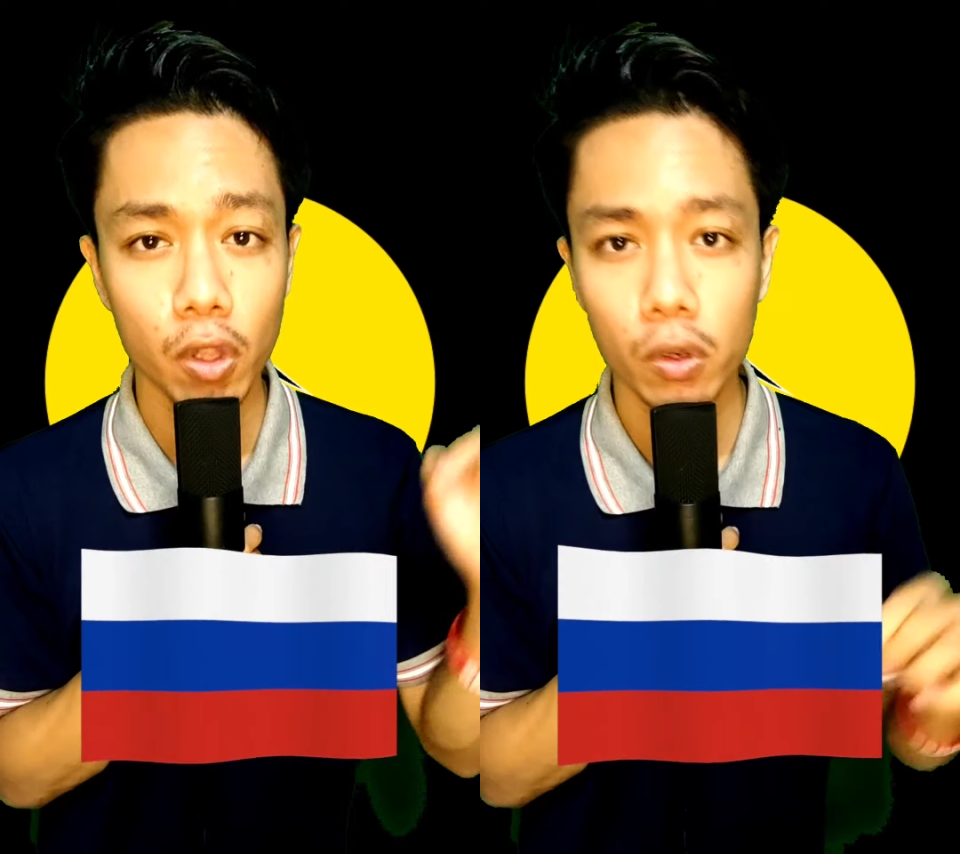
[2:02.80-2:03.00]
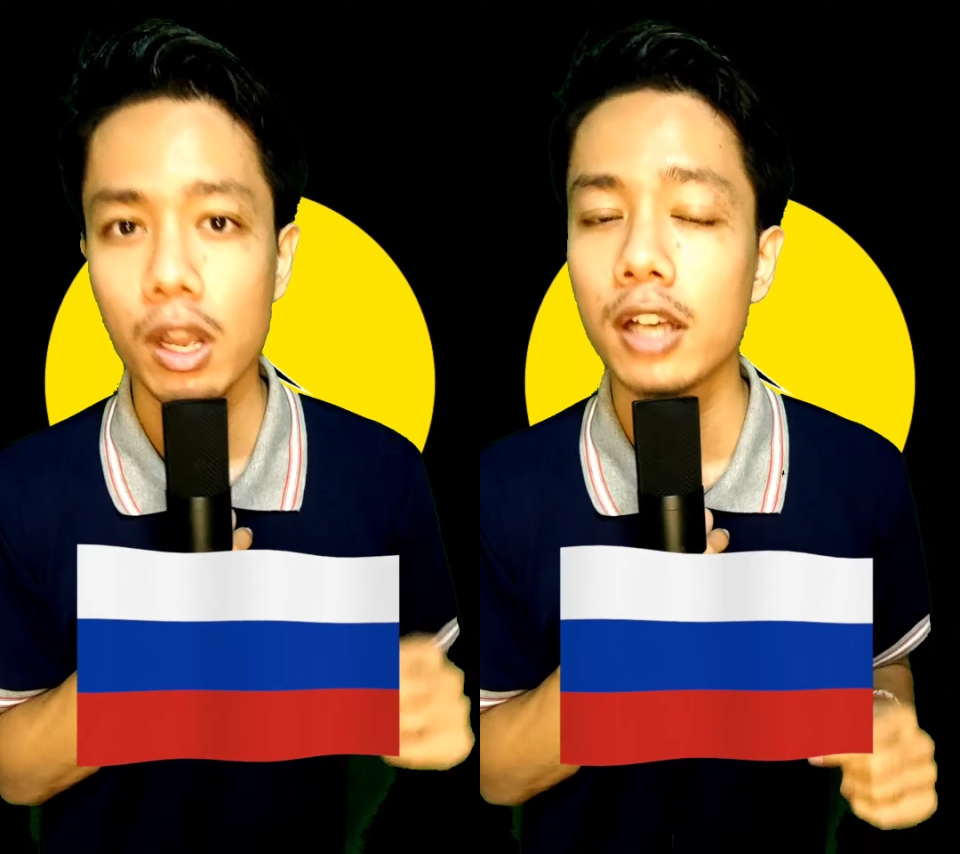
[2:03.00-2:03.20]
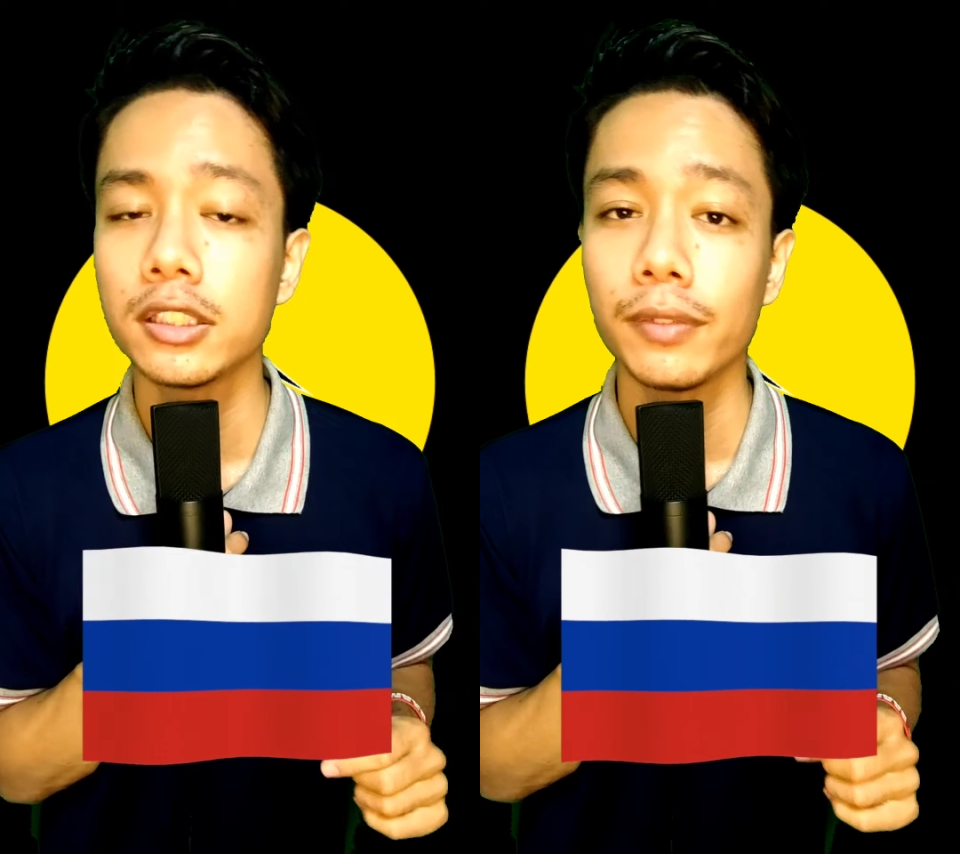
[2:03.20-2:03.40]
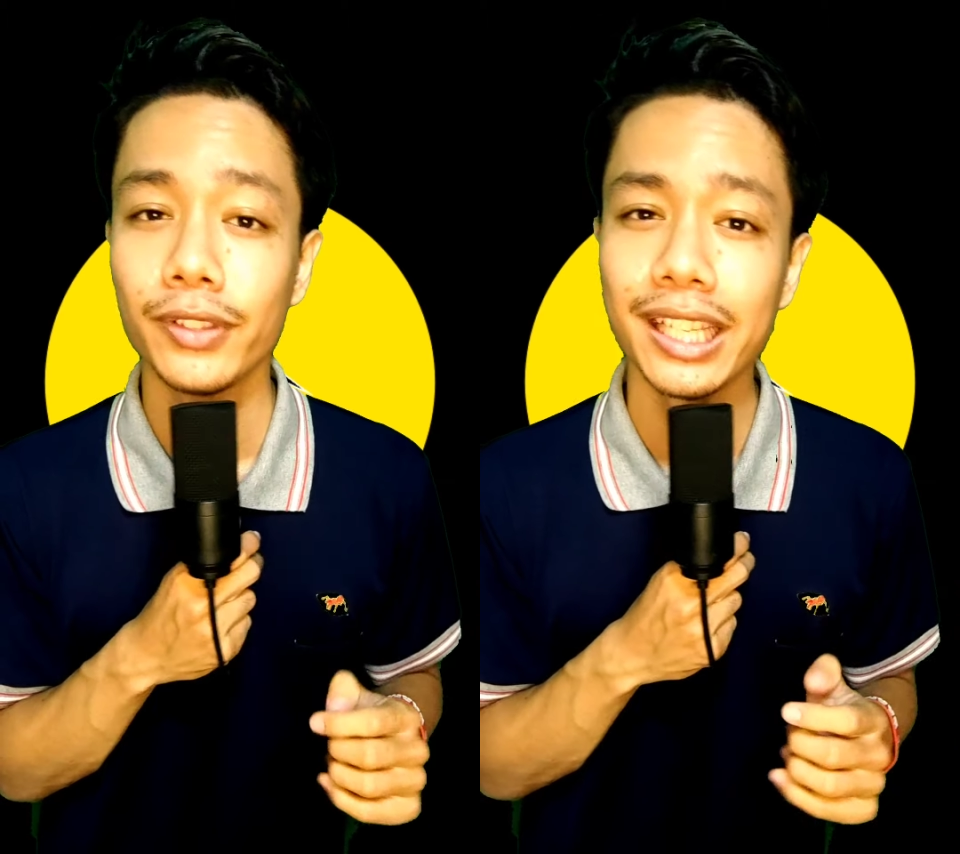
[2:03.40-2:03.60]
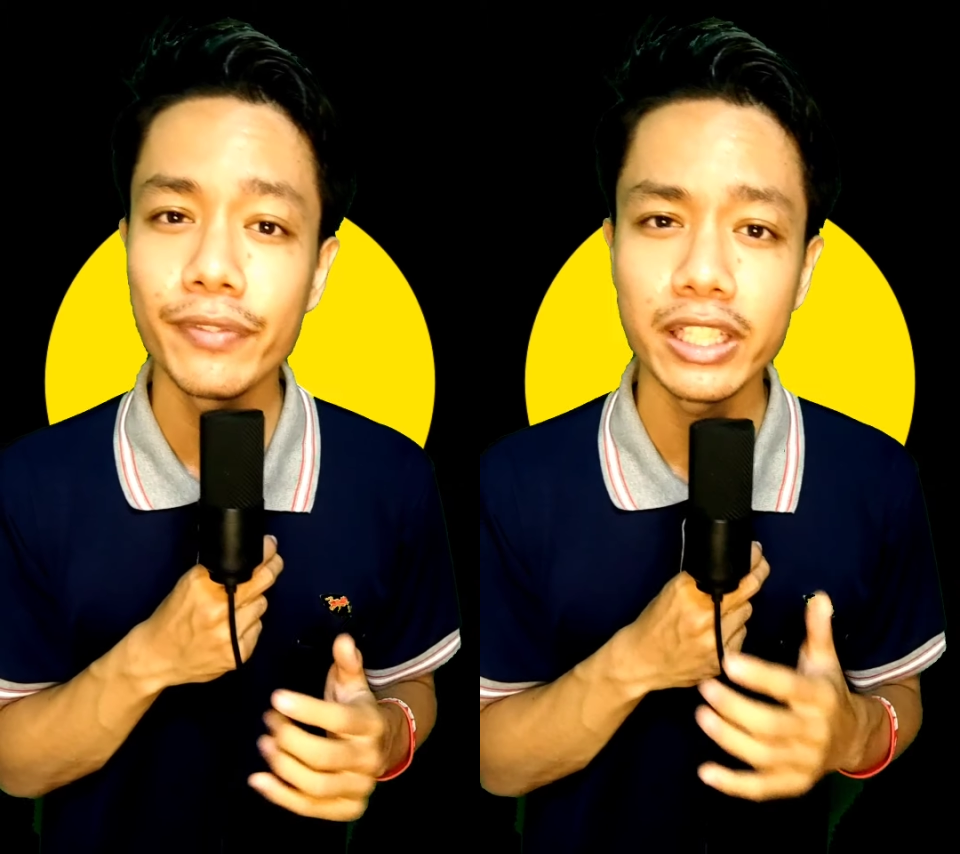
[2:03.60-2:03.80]
a low cost
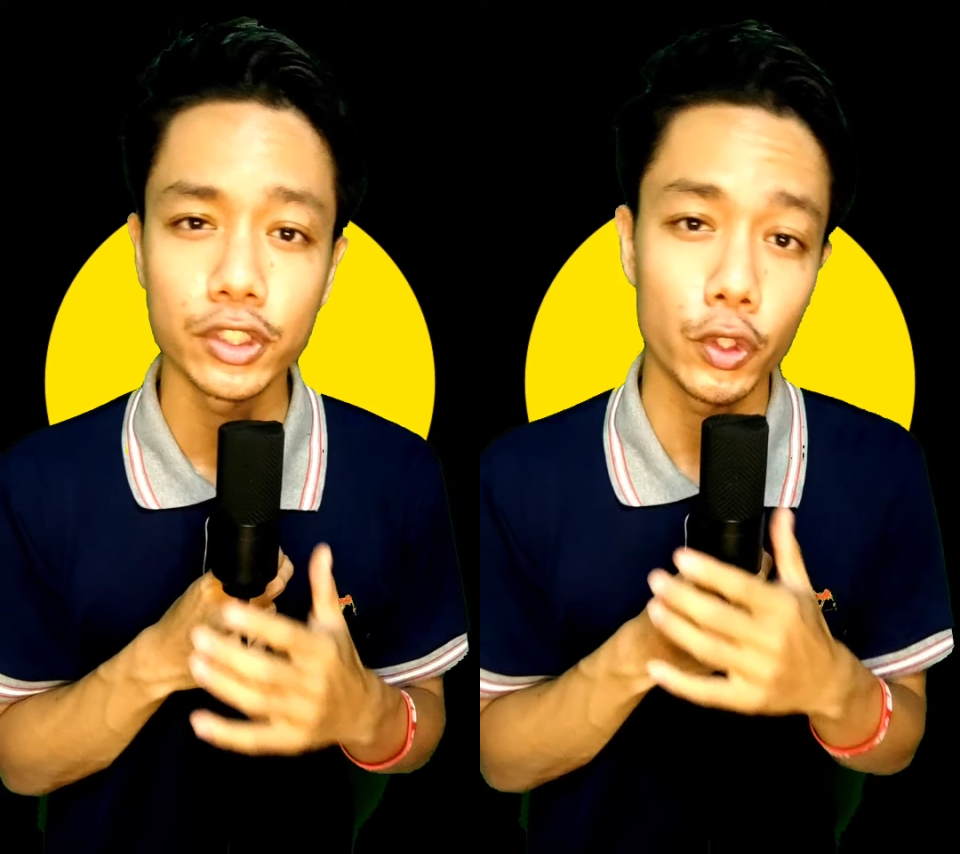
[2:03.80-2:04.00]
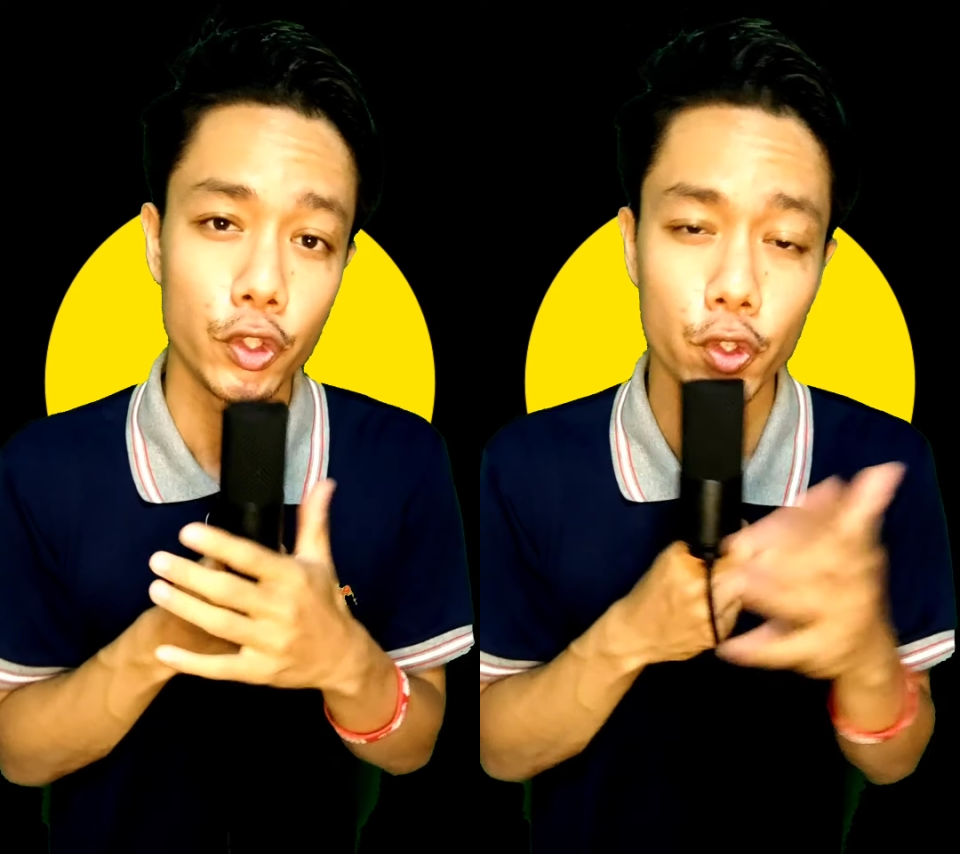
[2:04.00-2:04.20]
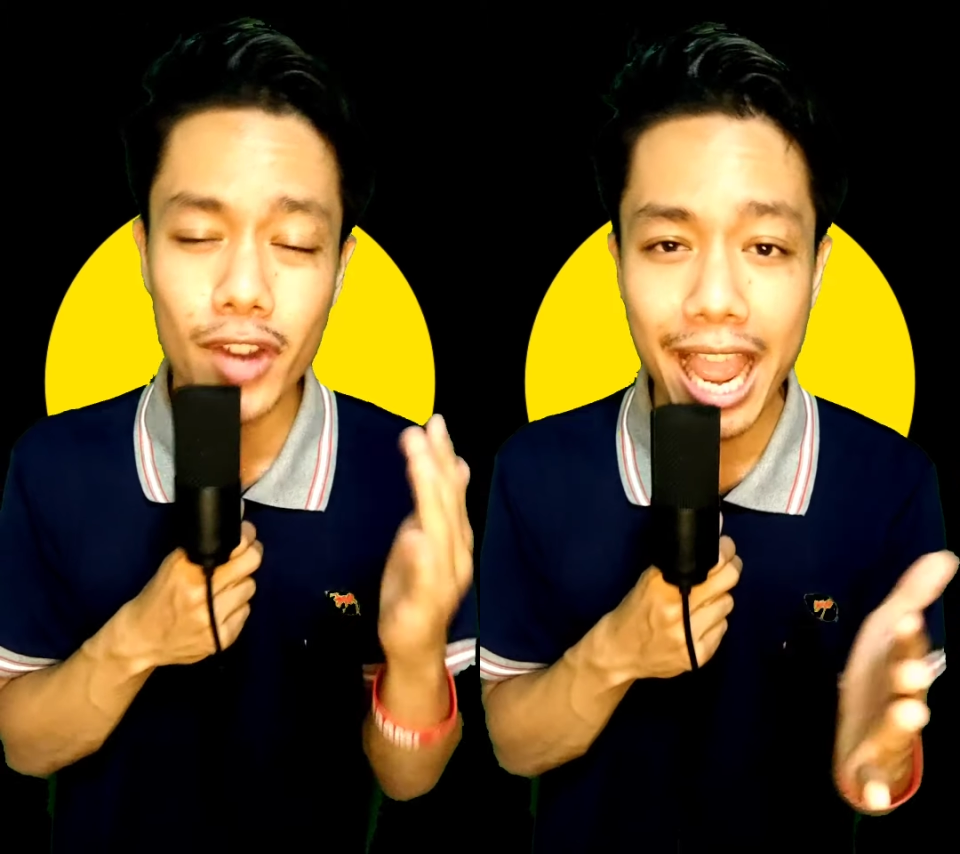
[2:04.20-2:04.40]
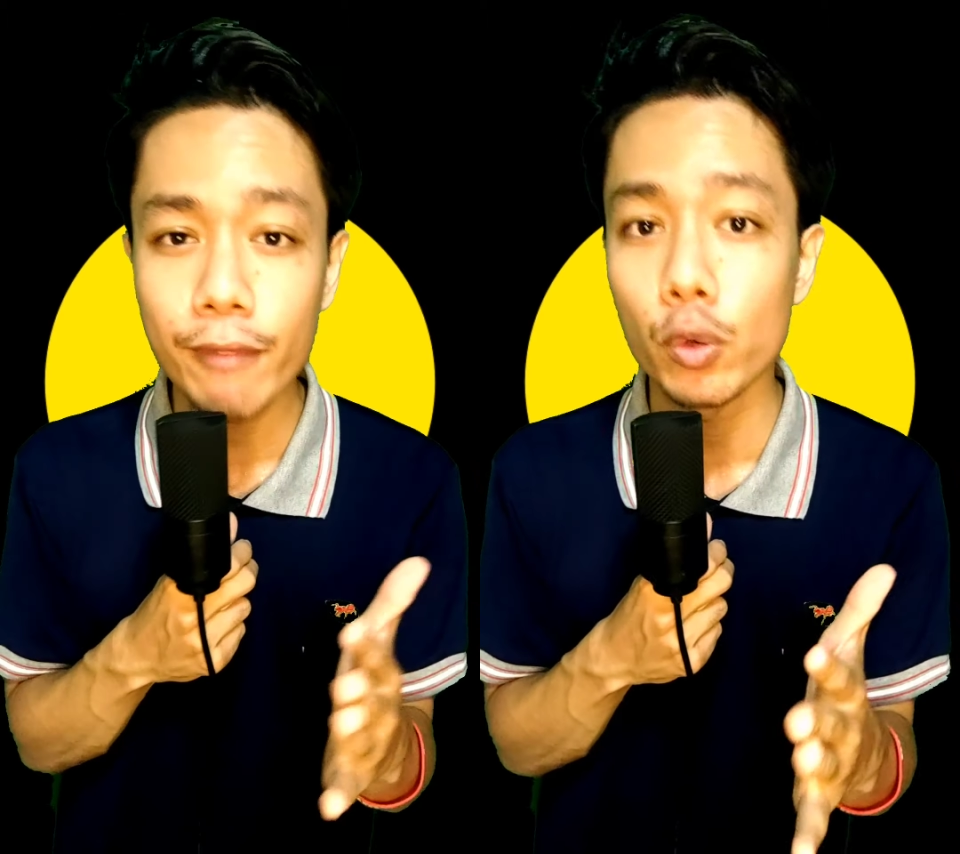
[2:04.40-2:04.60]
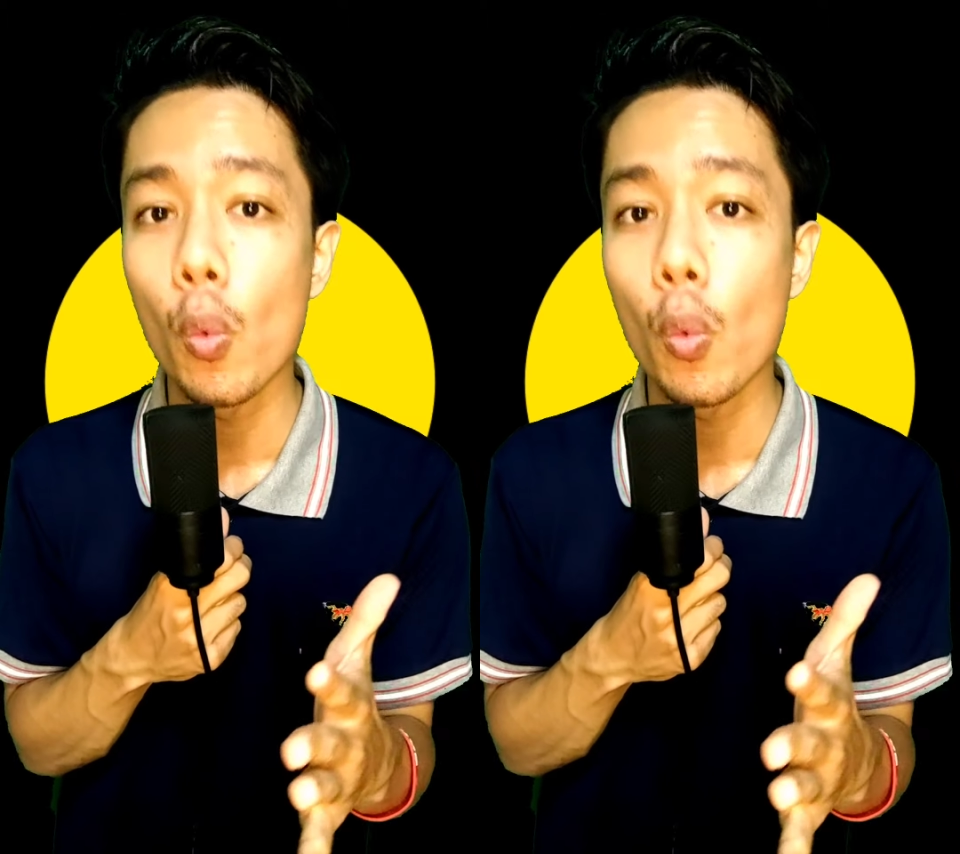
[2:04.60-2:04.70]
of living so you don't have